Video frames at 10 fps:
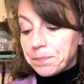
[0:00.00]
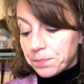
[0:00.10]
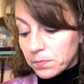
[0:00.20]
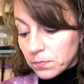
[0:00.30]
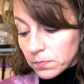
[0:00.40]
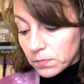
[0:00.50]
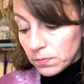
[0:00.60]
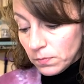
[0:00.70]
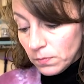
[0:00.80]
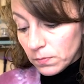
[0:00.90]

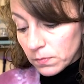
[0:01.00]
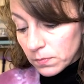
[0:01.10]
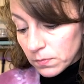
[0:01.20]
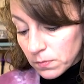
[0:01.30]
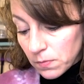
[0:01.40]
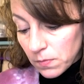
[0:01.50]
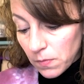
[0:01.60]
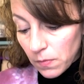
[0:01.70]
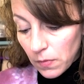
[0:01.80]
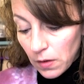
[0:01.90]

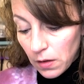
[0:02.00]
(no one is talking)